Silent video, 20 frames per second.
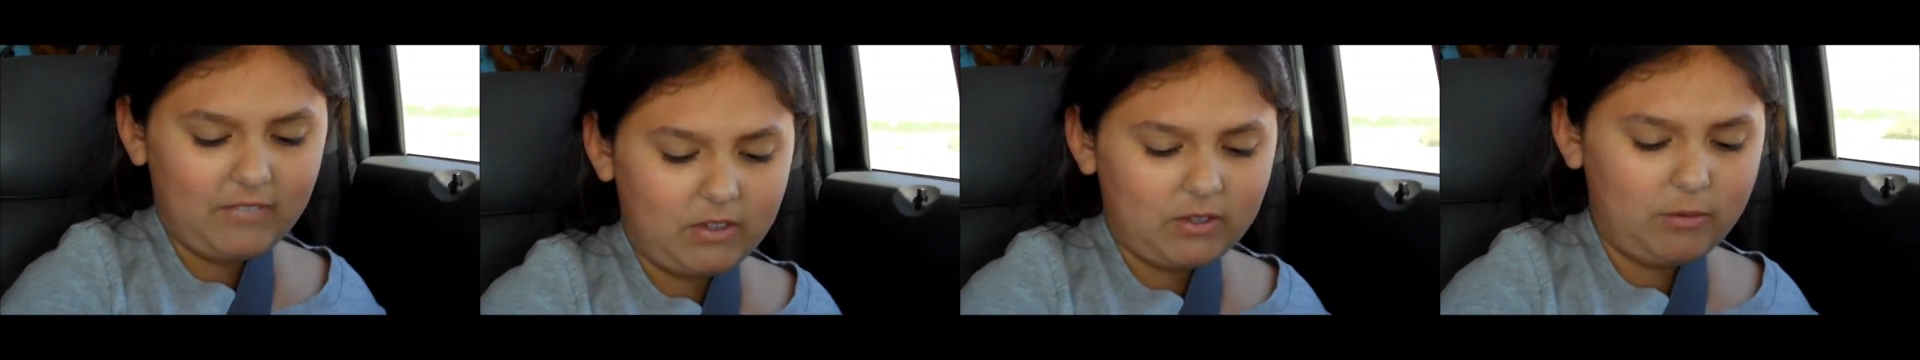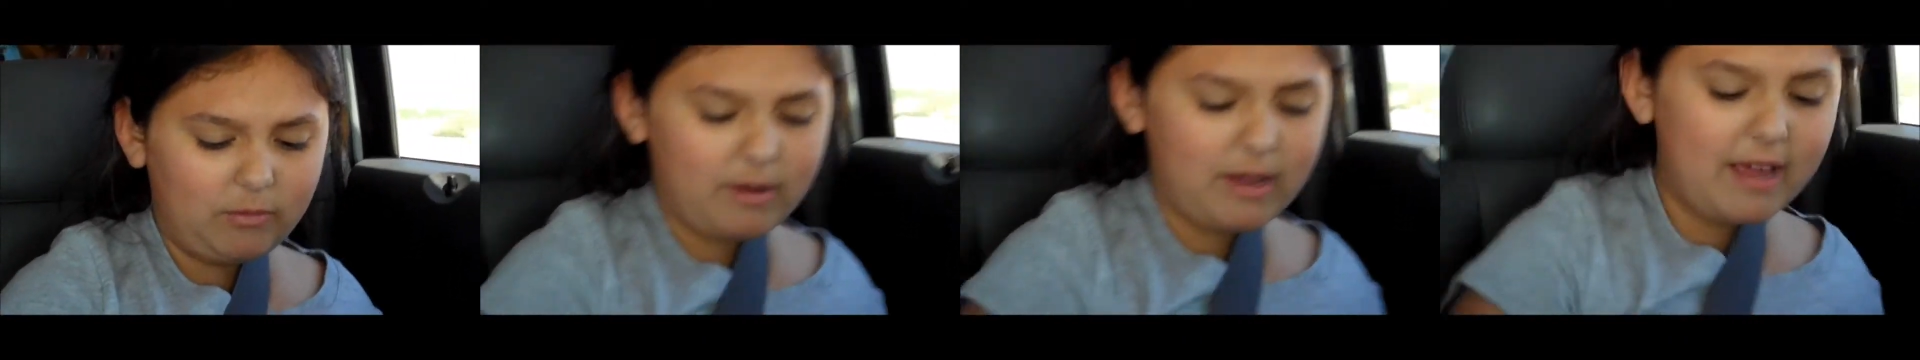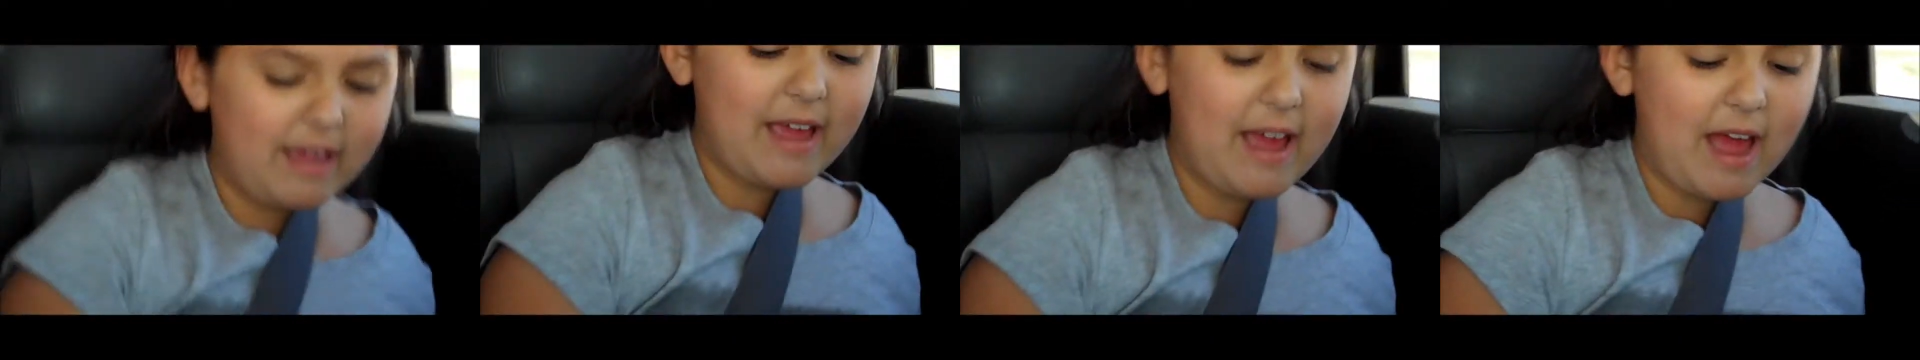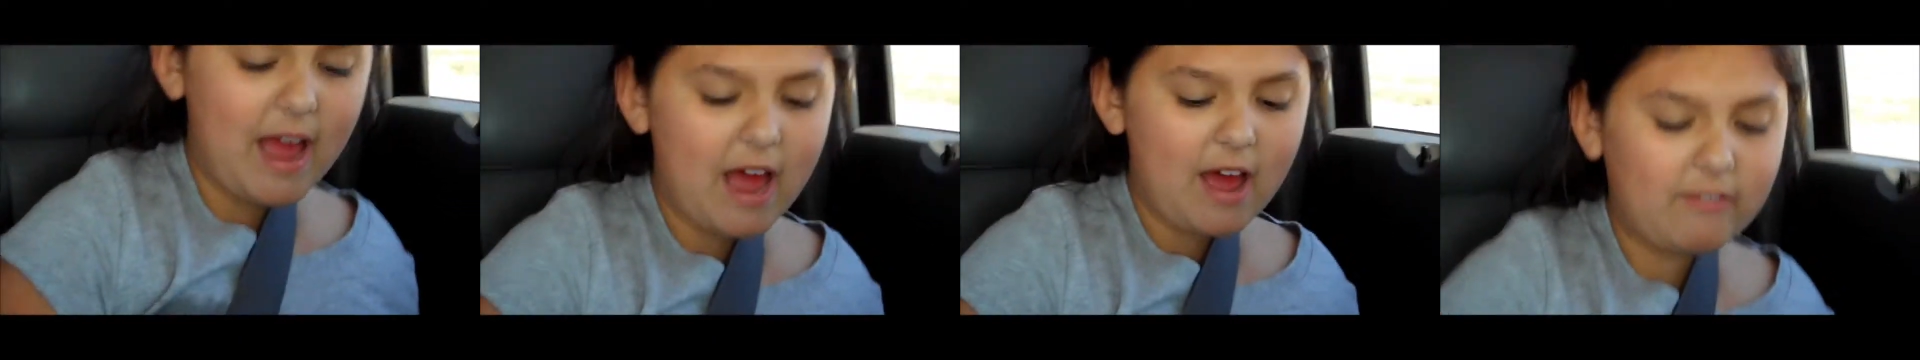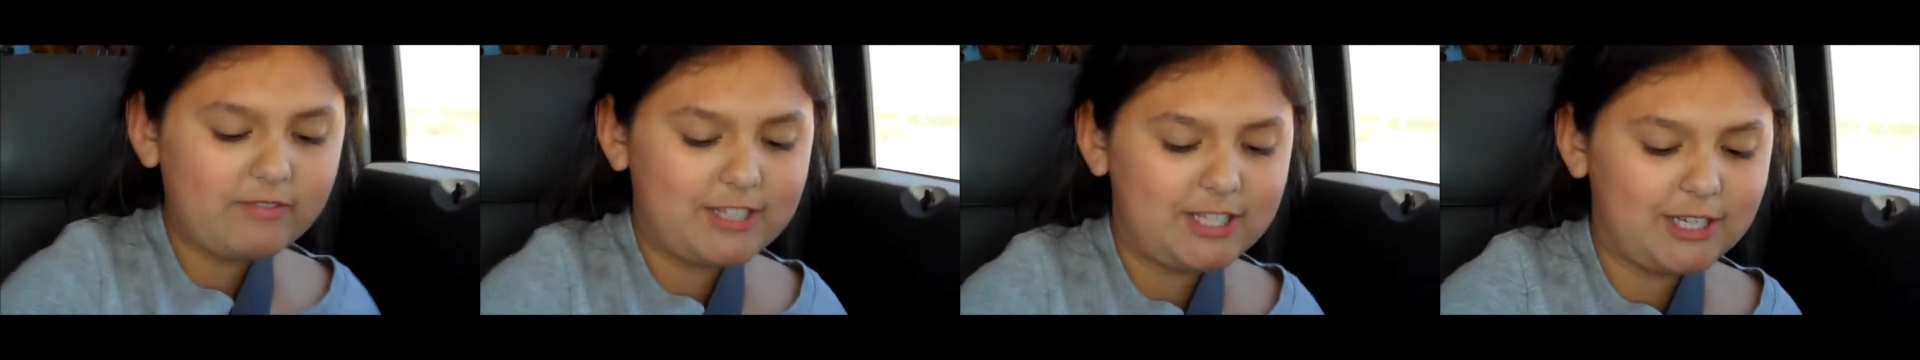Well, you
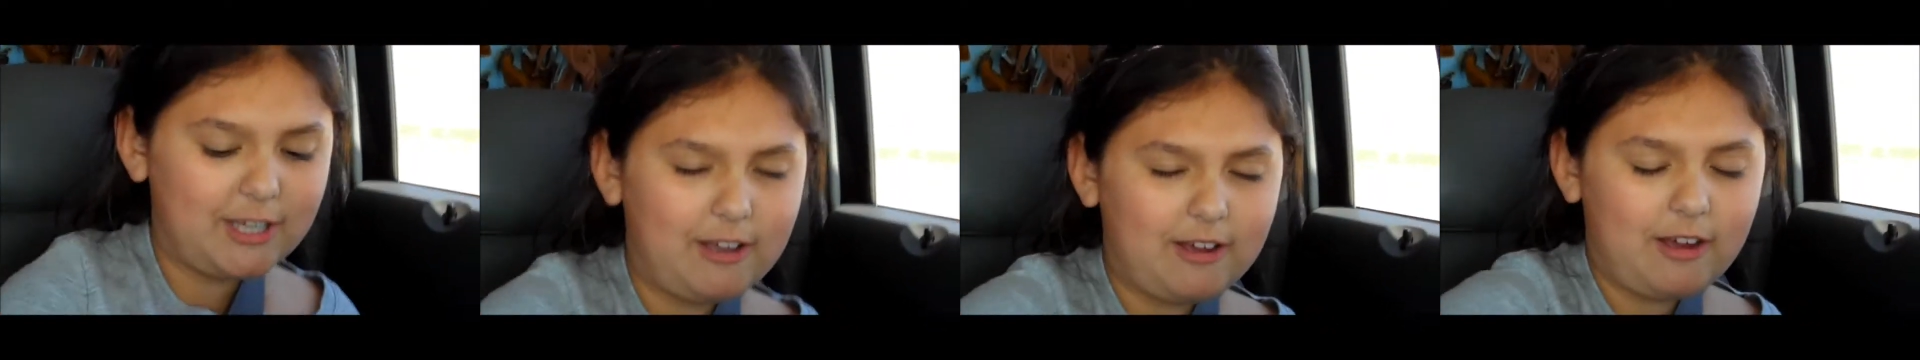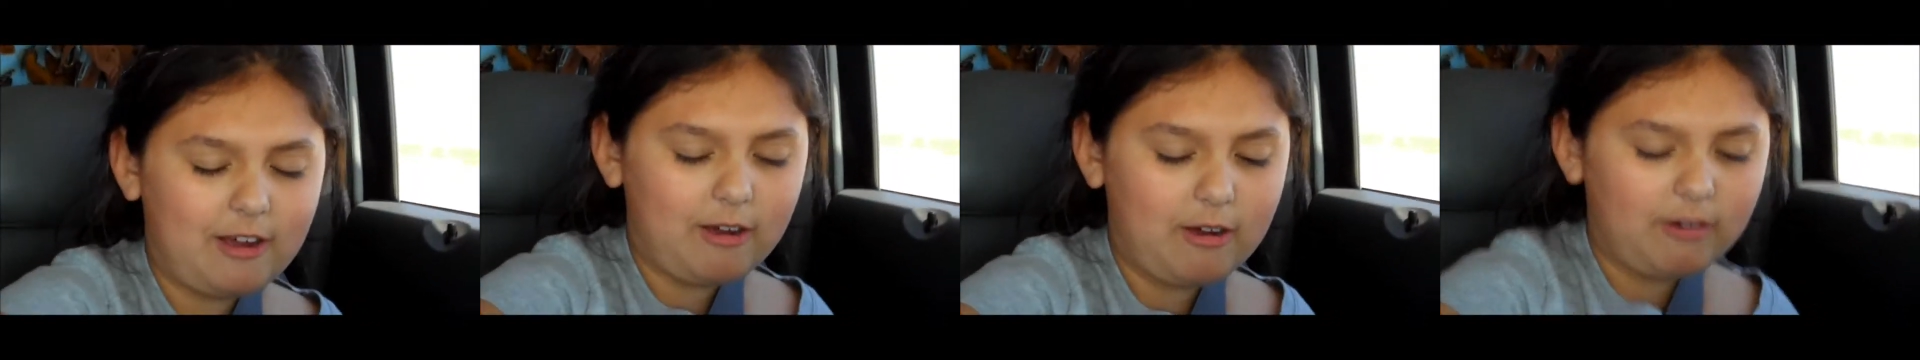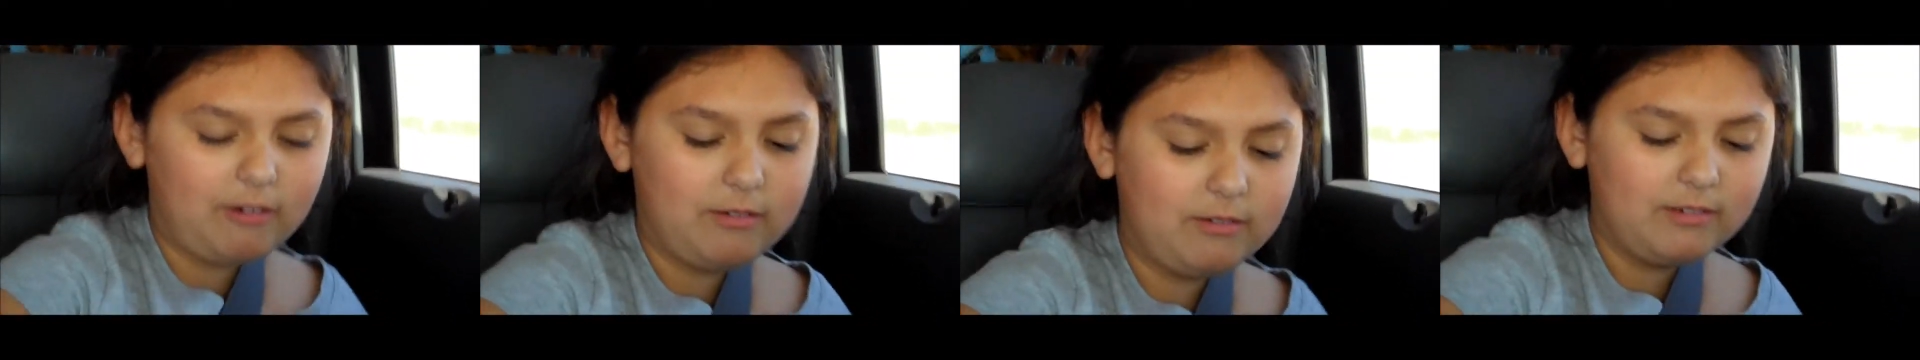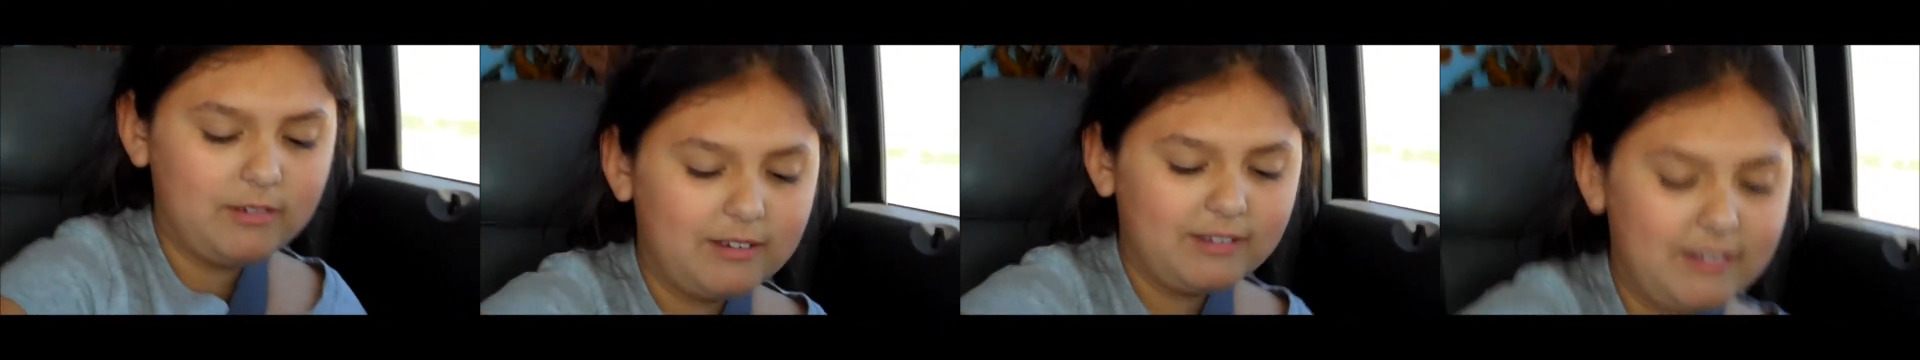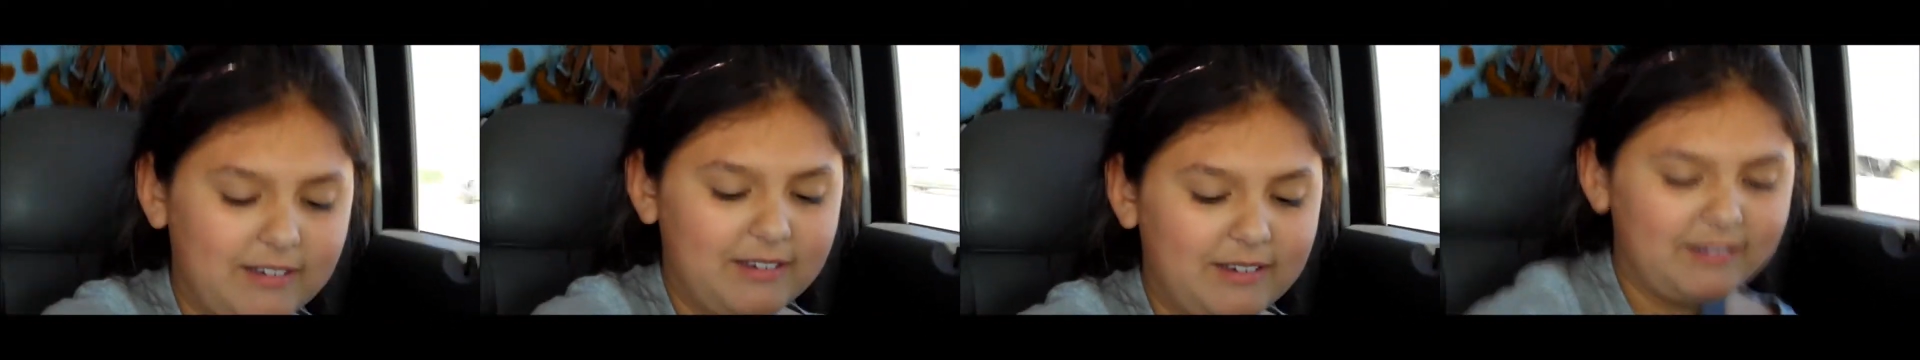have to. Yeah, put it
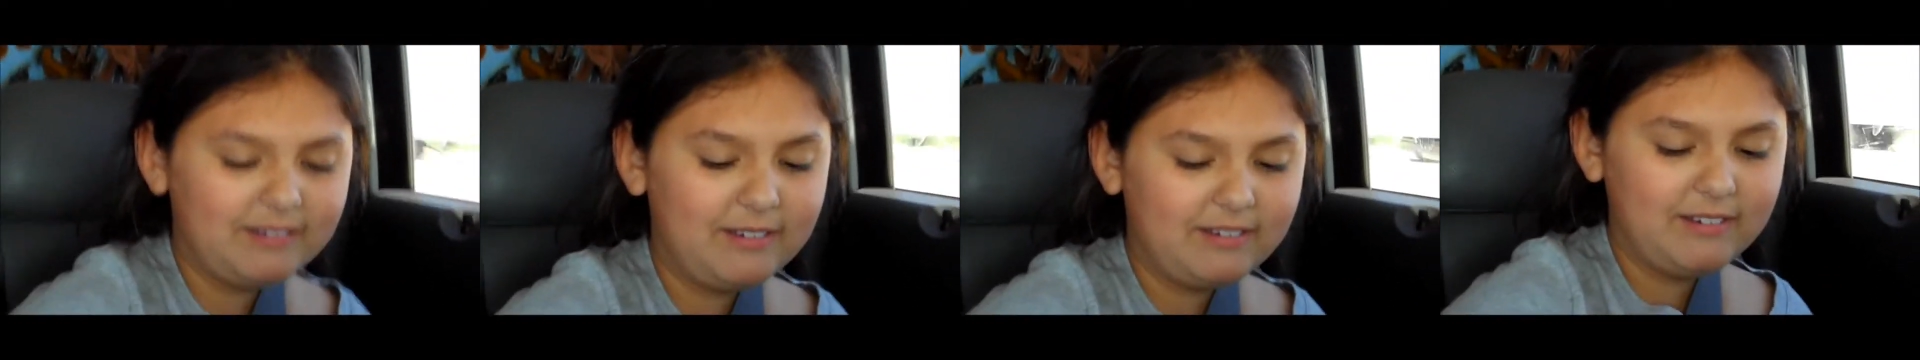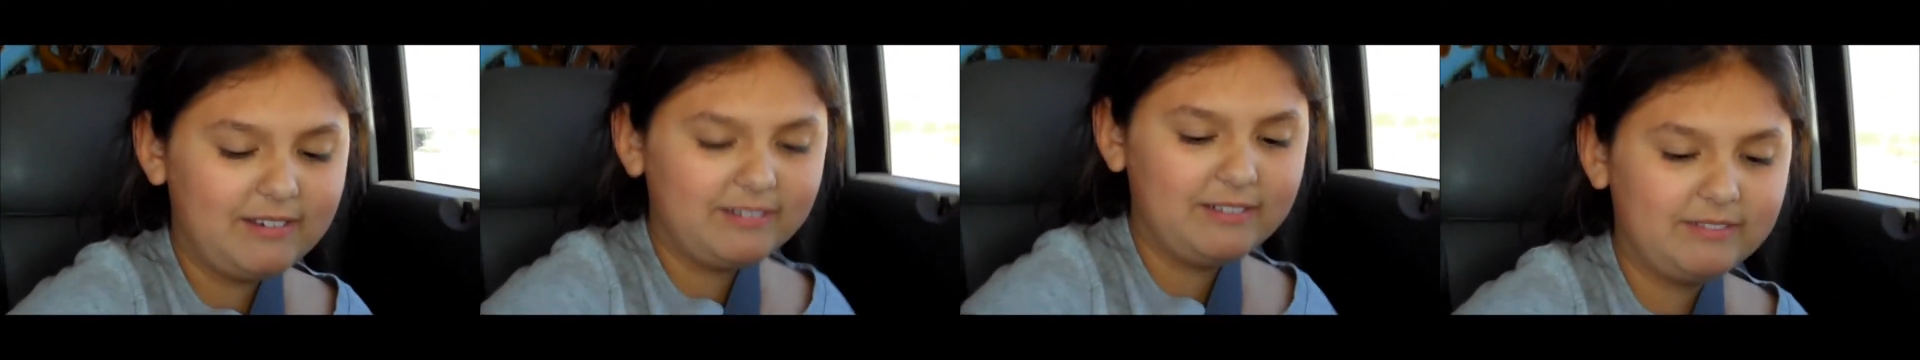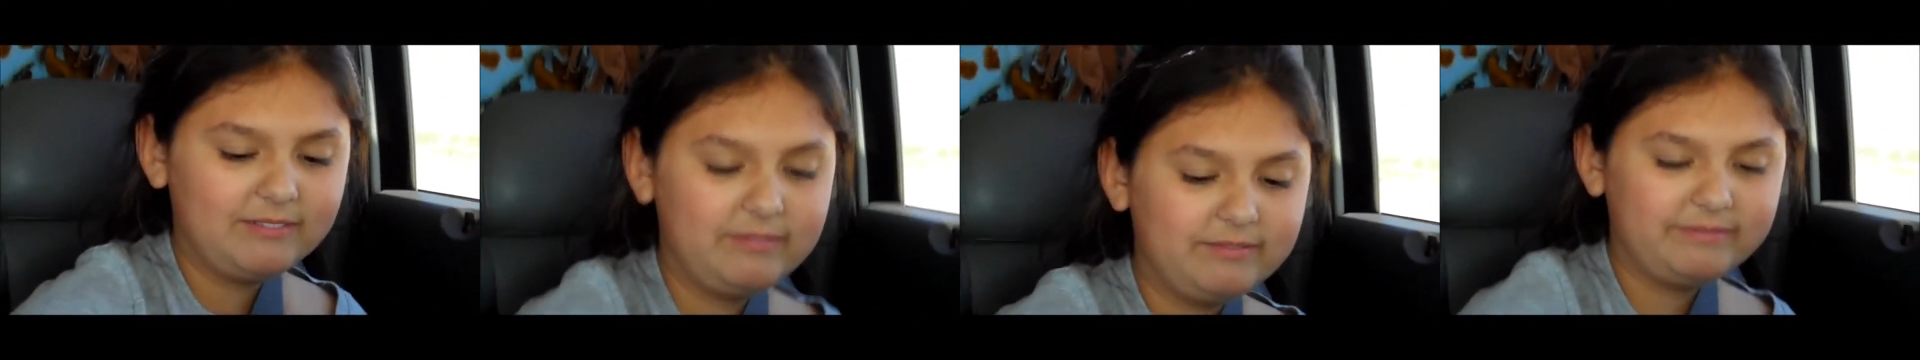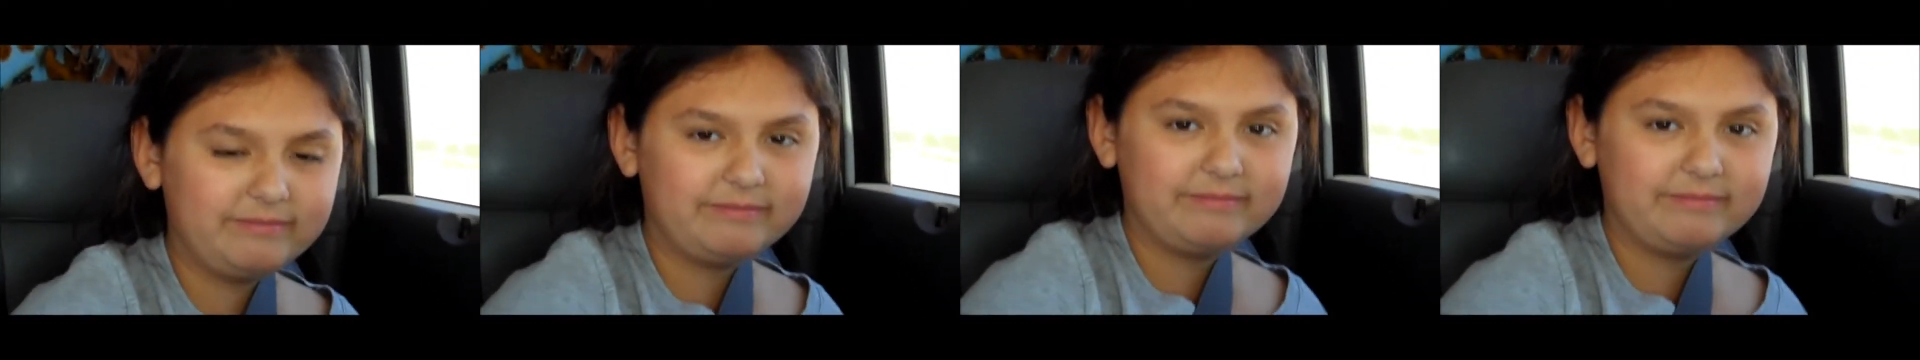in your mouth. Eat it.